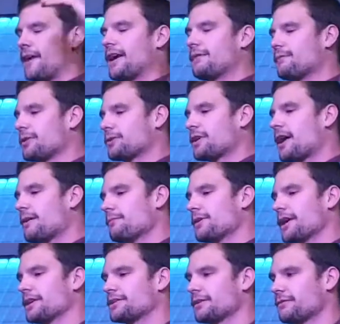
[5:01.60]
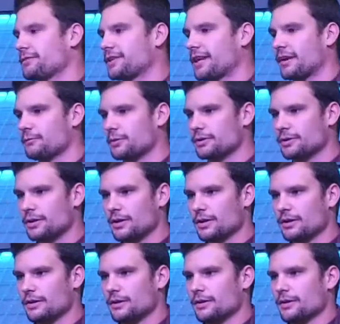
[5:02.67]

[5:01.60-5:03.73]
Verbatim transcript: famous combination of a sandwich? BLT.